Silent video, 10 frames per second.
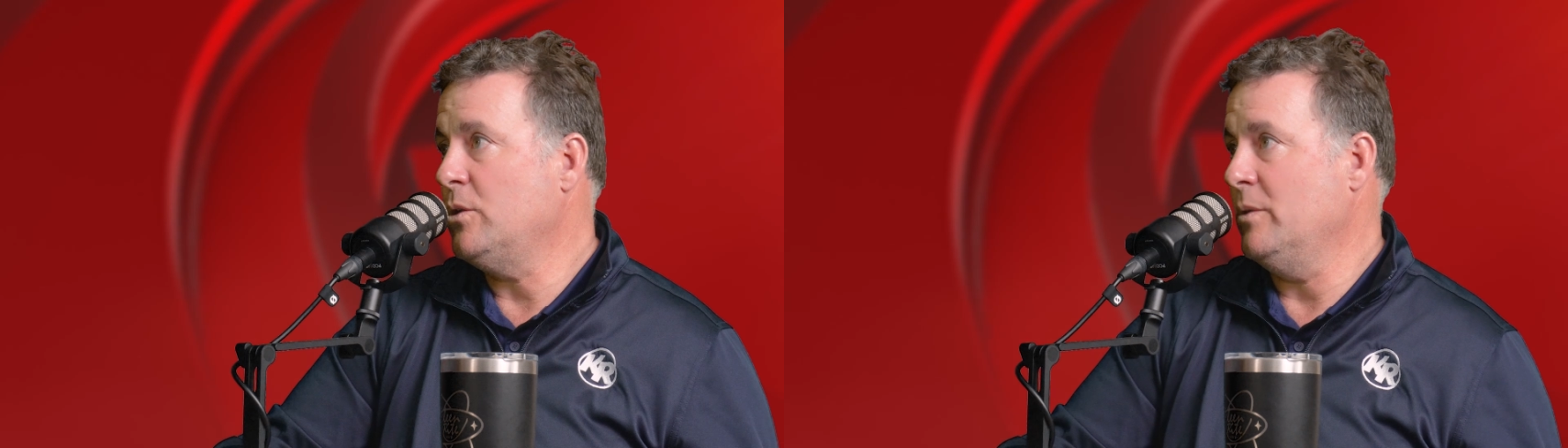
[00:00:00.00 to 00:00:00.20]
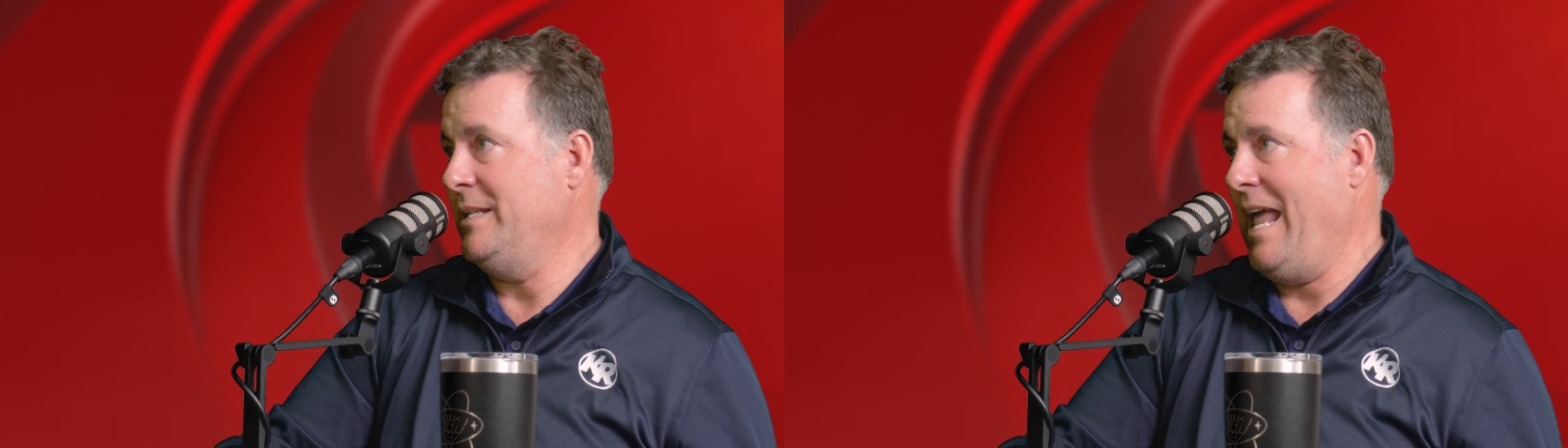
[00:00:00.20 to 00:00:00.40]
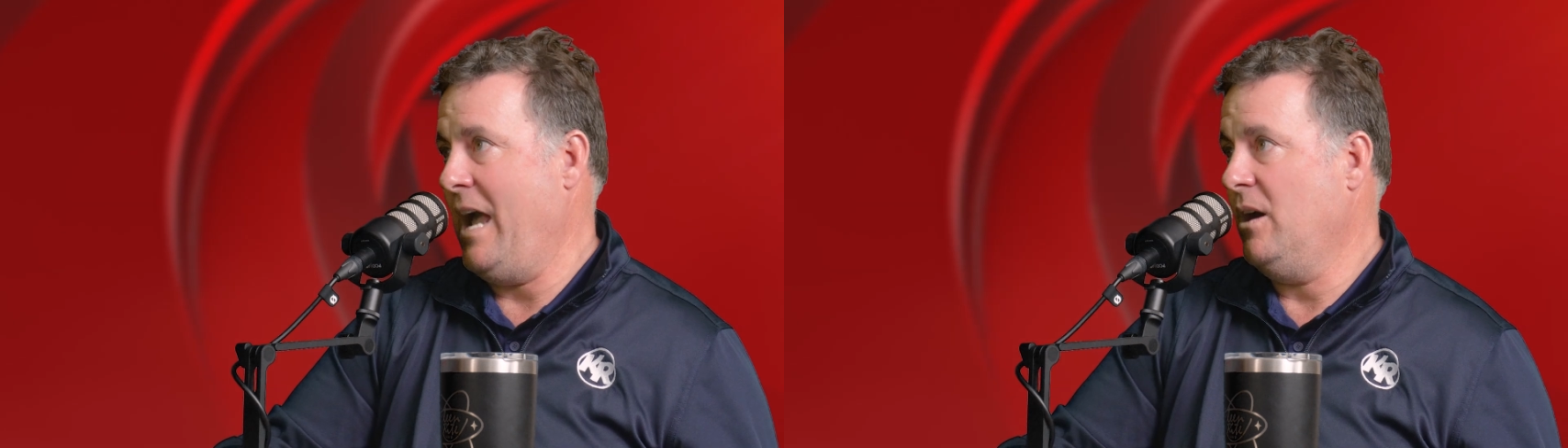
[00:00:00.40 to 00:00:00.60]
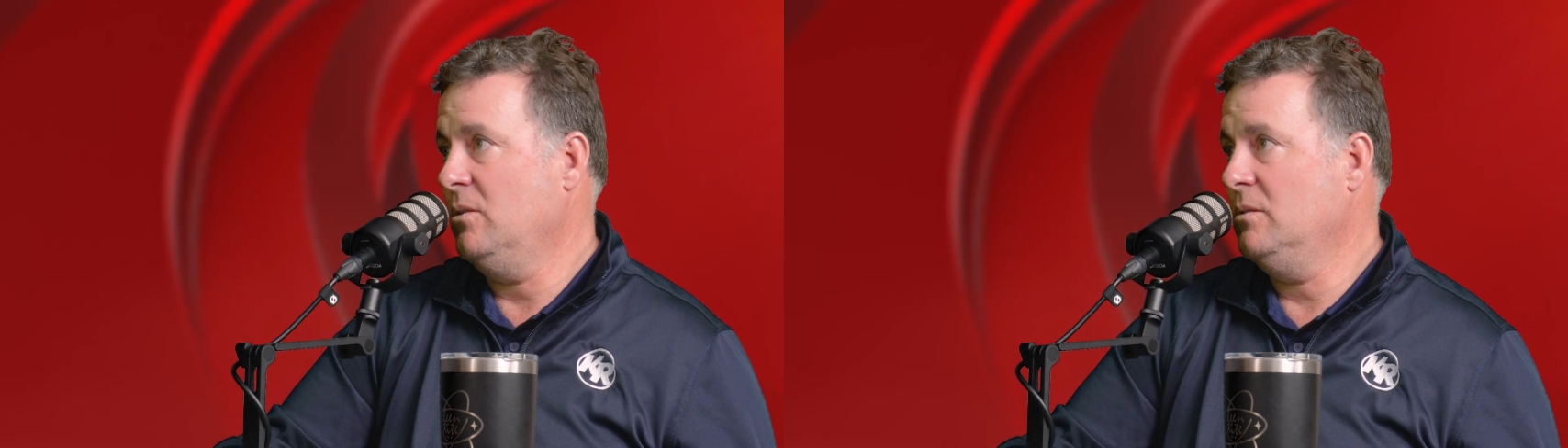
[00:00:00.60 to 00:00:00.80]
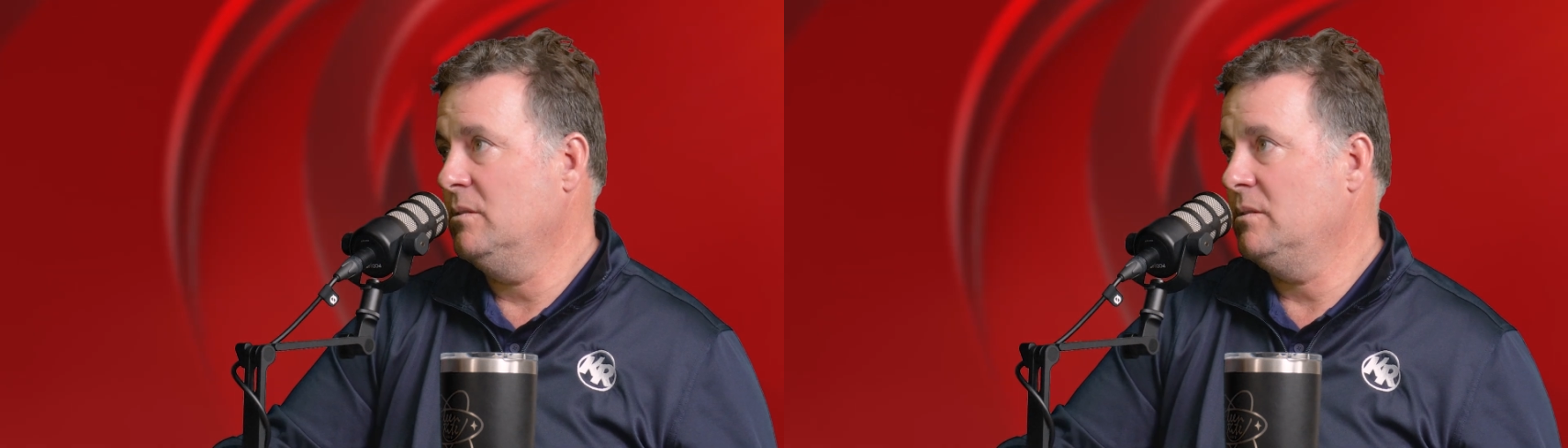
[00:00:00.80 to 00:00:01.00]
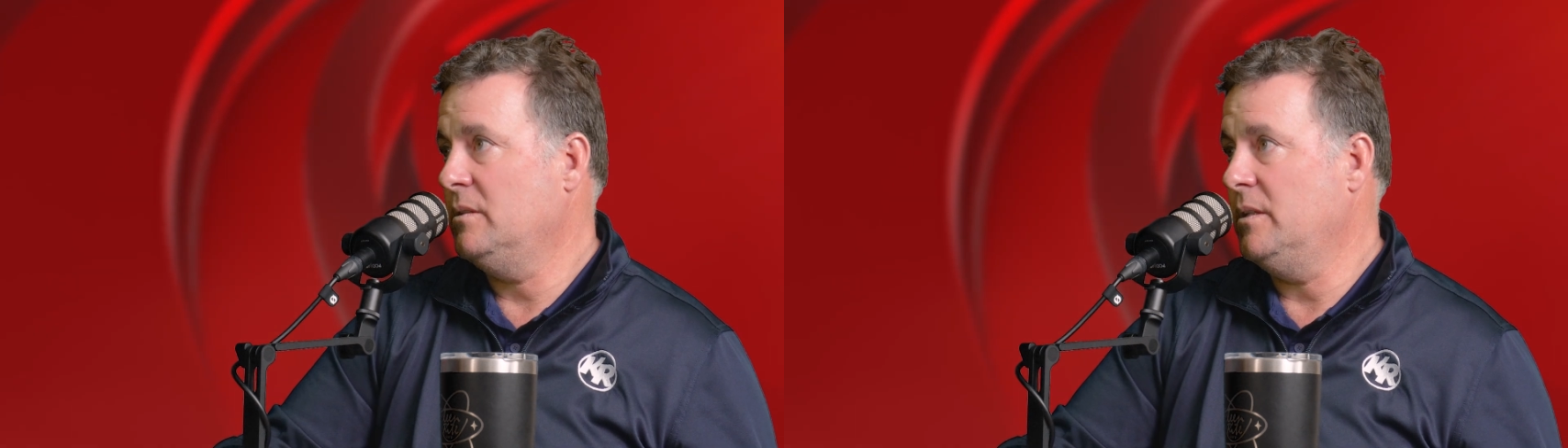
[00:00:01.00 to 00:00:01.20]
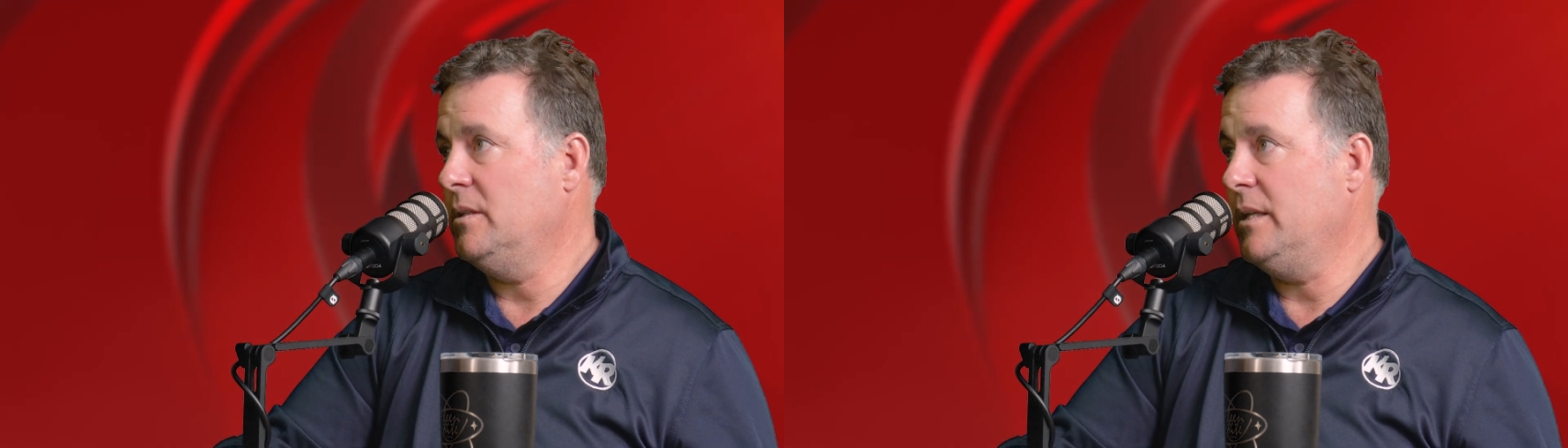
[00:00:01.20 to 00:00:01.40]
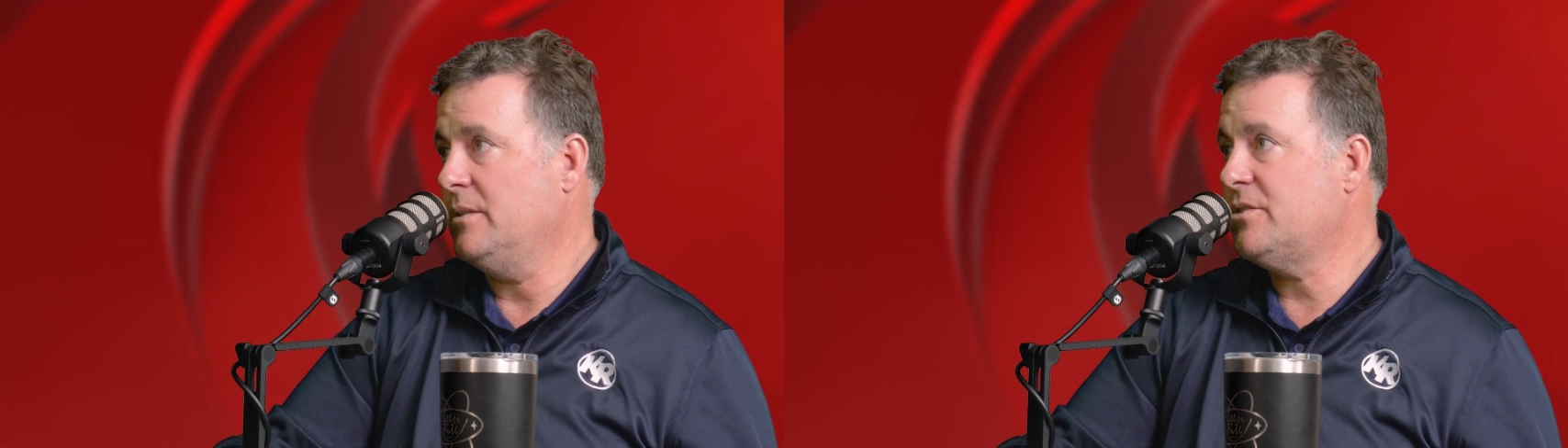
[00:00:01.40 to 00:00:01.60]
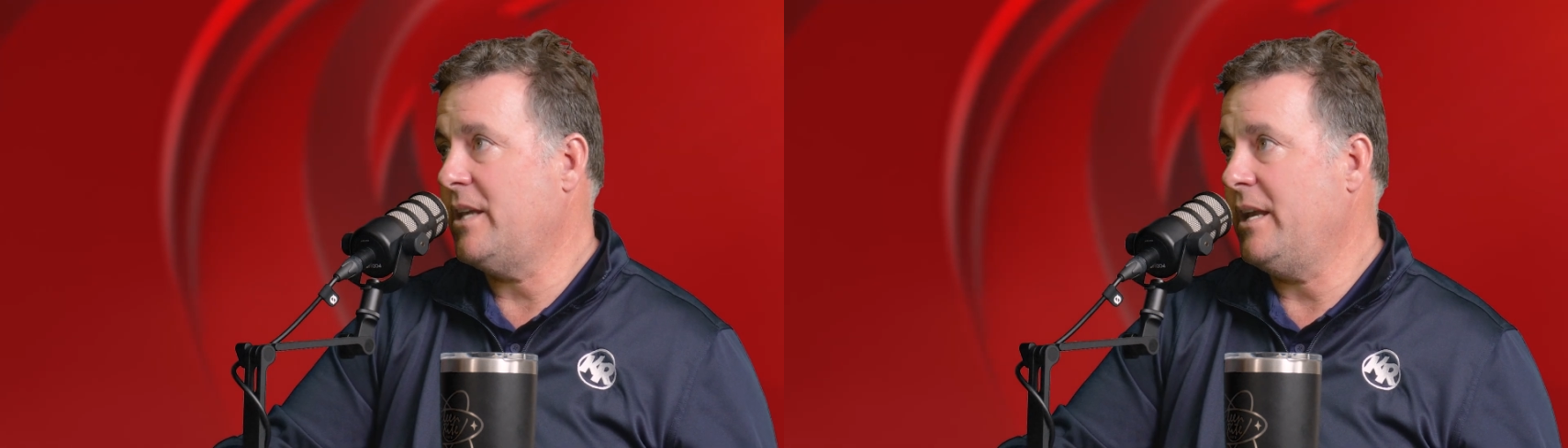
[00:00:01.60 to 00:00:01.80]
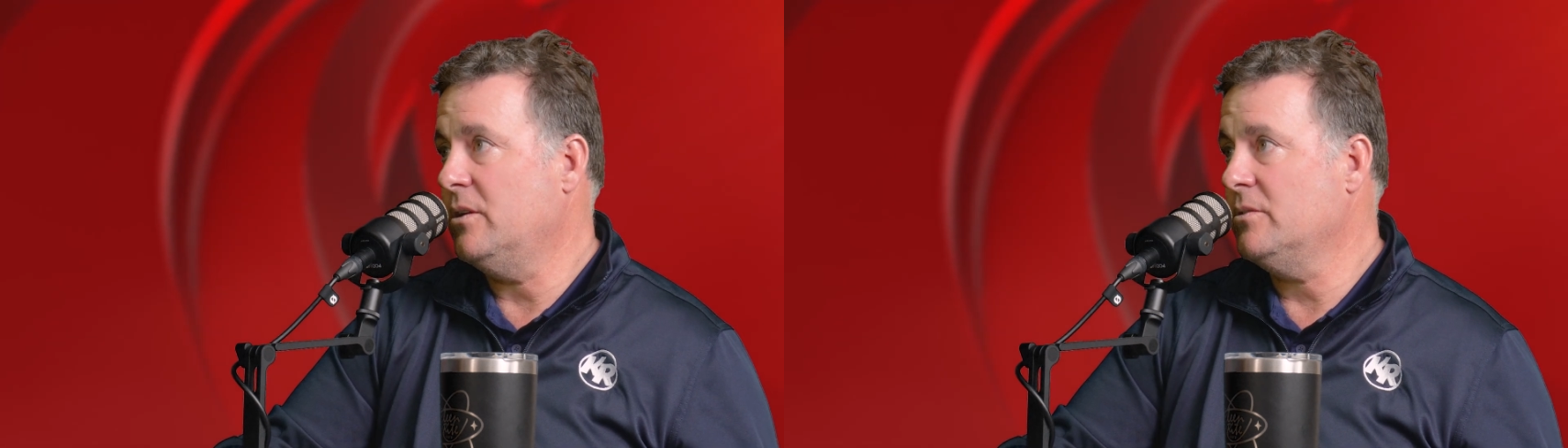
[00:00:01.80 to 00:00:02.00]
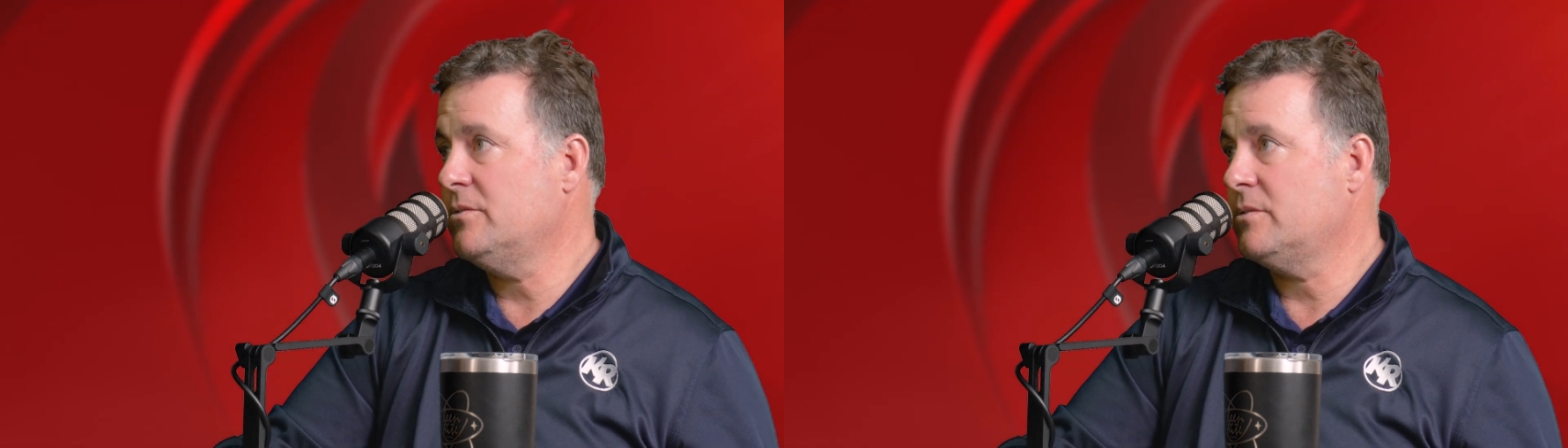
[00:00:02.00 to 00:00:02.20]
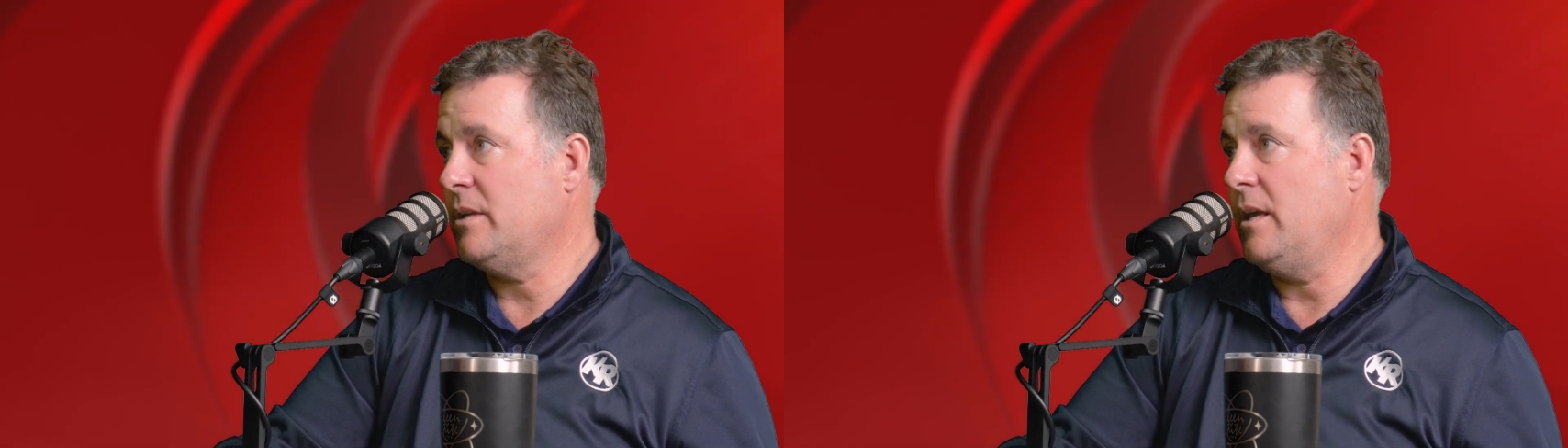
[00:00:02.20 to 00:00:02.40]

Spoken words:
doing now in sales,